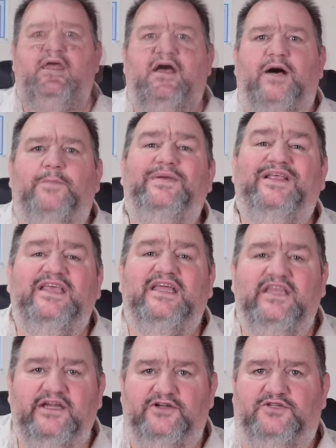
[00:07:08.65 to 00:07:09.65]
A
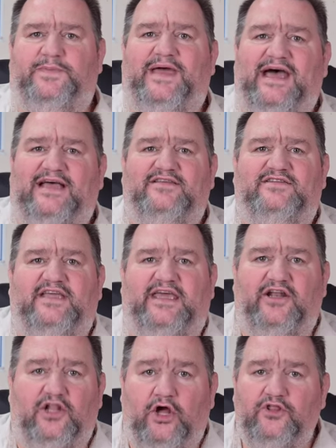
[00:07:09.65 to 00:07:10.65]
billion years passed,
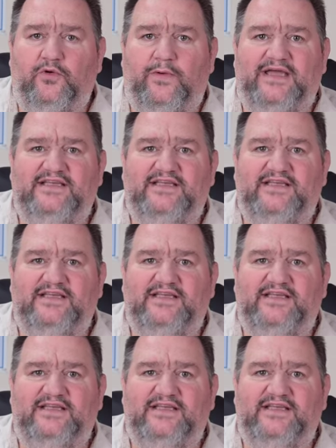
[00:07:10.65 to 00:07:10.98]
and along the way,